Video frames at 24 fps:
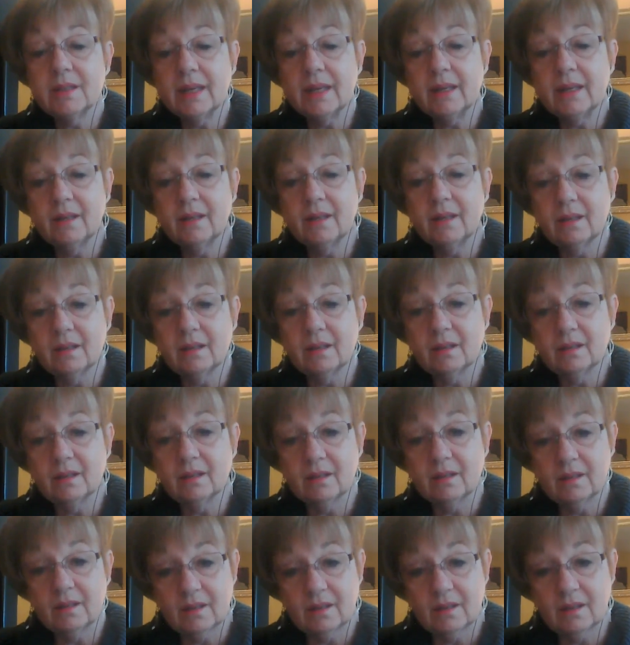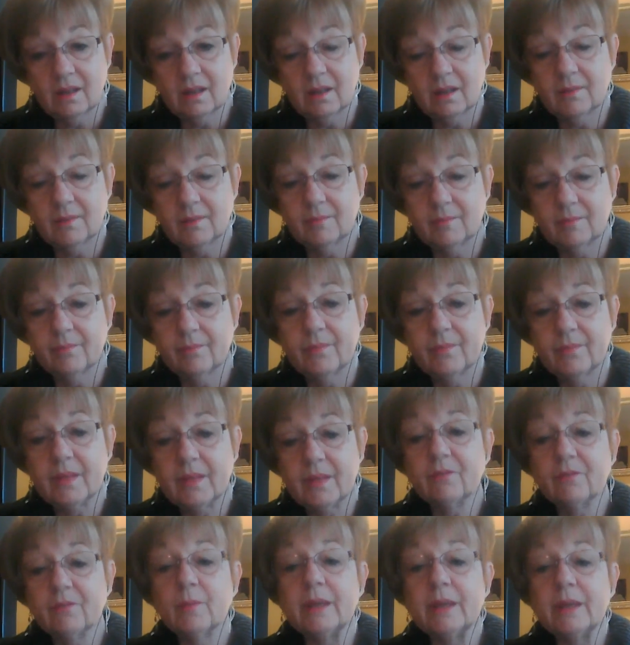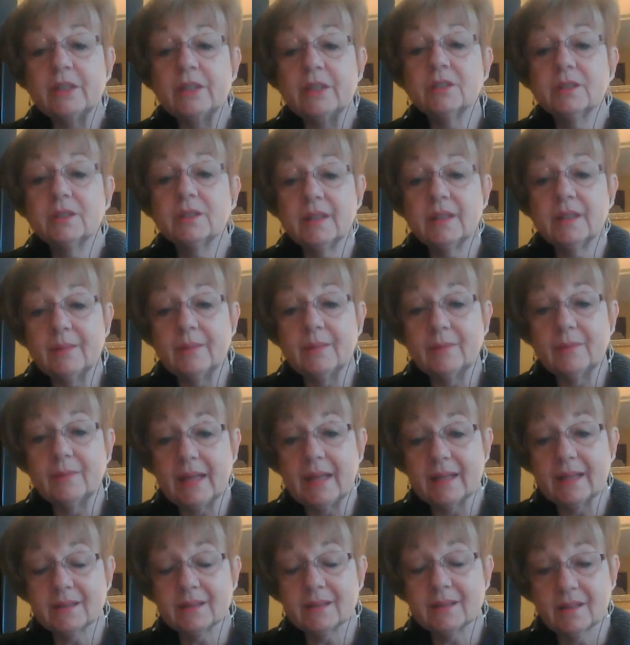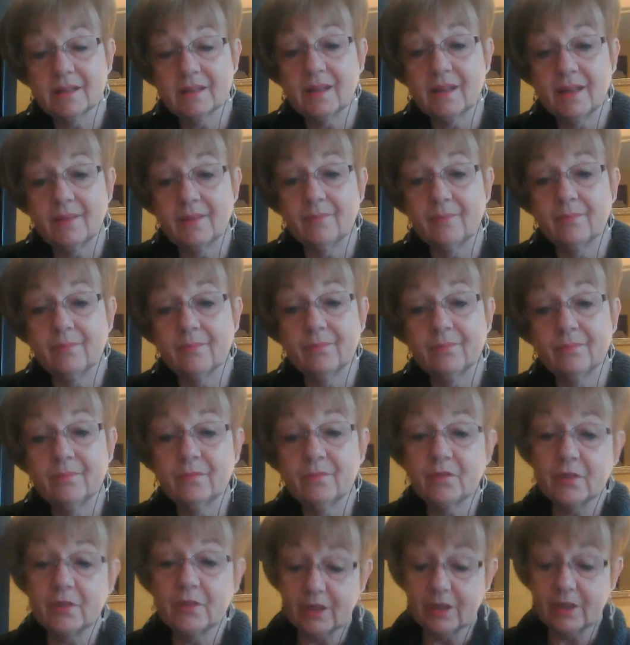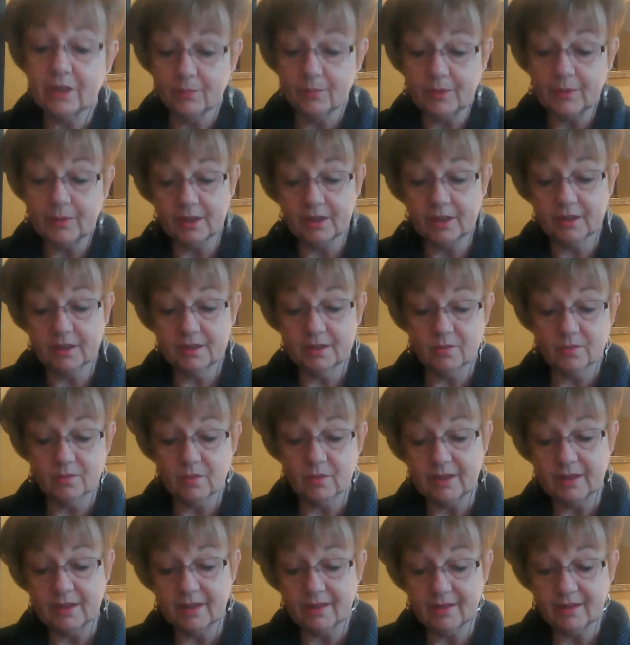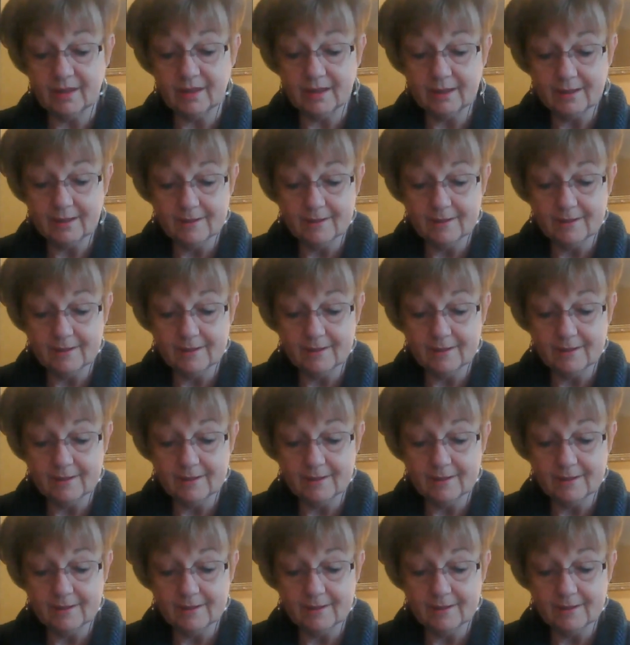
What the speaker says: Send information to them and ask them for their opinions, what they think.